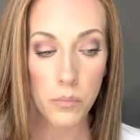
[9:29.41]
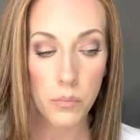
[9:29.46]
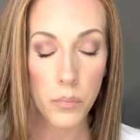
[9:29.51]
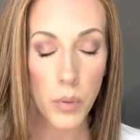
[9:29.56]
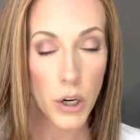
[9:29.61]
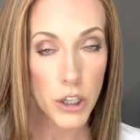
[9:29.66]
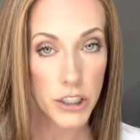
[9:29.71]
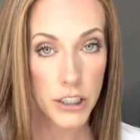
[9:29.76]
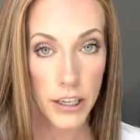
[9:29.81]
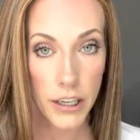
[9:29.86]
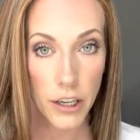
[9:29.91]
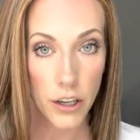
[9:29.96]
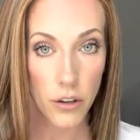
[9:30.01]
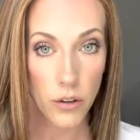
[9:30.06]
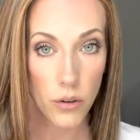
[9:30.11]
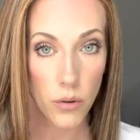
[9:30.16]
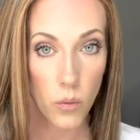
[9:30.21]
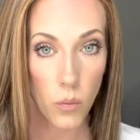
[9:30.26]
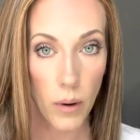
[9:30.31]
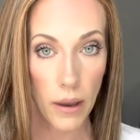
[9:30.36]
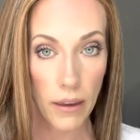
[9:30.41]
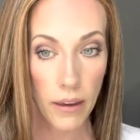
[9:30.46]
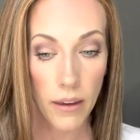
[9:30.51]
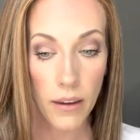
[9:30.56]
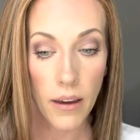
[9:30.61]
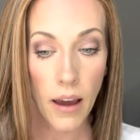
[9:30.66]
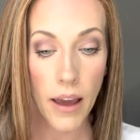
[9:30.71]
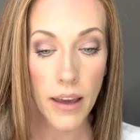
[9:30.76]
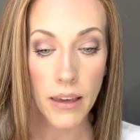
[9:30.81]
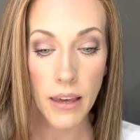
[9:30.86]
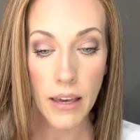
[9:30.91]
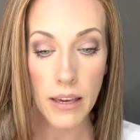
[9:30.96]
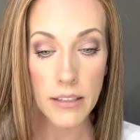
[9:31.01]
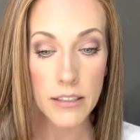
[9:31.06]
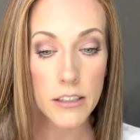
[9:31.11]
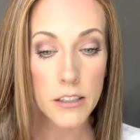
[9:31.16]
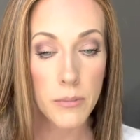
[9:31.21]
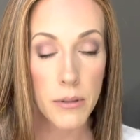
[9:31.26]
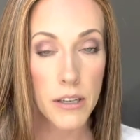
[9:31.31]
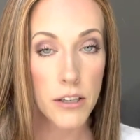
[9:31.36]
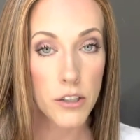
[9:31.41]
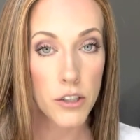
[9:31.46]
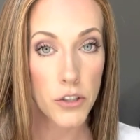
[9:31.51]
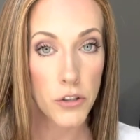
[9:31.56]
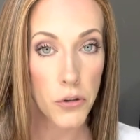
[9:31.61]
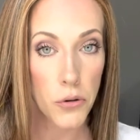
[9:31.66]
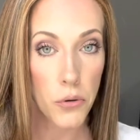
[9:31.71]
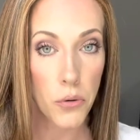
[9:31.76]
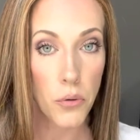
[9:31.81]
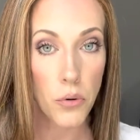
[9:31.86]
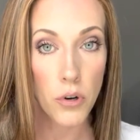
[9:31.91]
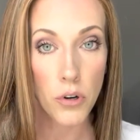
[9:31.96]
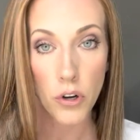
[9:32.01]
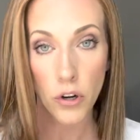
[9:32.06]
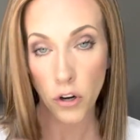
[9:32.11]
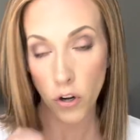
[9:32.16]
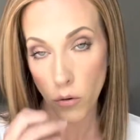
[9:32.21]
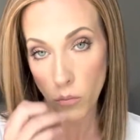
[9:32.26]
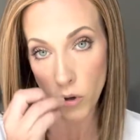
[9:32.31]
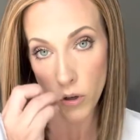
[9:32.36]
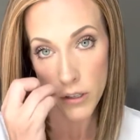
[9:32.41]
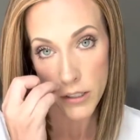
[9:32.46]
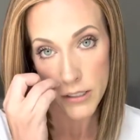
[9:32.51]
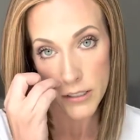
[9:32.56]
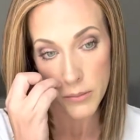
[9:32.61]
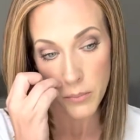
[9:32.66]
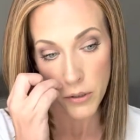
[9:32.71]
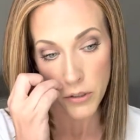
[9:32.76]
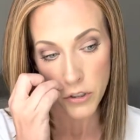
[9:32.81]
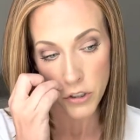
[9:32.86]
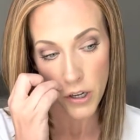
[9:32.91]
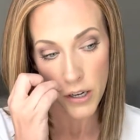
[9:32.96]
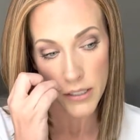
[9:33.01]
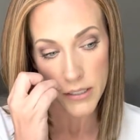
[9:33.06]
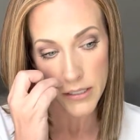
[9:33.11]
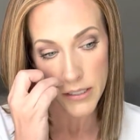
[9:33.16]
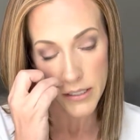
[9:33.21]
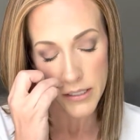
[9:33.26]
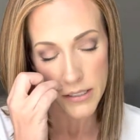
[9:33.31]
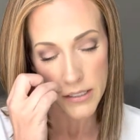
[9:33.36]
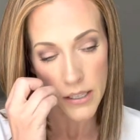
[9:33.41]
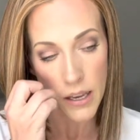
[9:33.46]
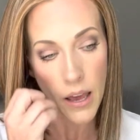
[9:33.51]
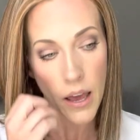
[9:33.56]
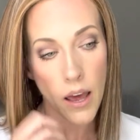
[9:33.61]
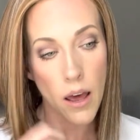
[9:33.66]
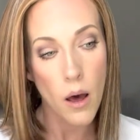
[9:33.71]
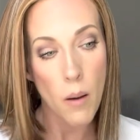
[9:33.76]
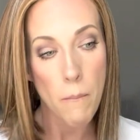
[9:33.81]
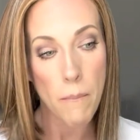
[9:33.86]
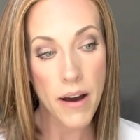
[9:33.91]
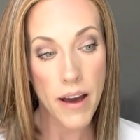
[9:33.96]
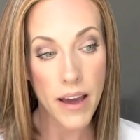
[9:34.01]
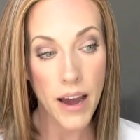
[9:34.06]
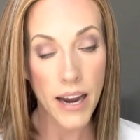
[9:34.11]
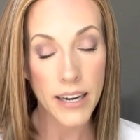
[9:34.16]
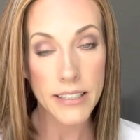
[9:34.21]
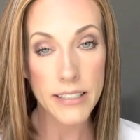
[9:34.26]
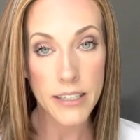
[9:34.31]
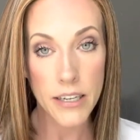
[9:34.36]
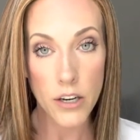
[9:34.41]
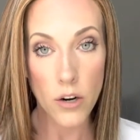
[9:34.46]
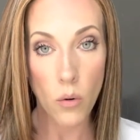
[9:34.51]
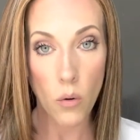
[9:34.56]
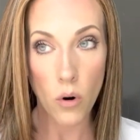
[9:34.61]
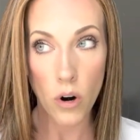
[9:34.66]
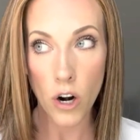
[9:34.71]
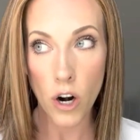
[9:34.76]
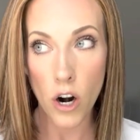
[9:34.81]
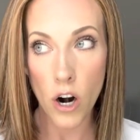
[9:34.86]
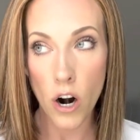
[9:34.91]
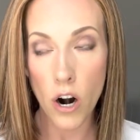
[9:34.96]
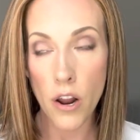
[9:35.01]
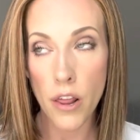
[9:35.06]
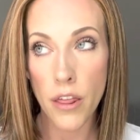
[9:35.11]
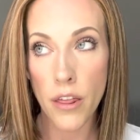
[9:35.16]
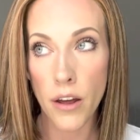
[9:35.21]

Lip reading: particular wig, I can't speak to numerous Belle Tresses, but I did order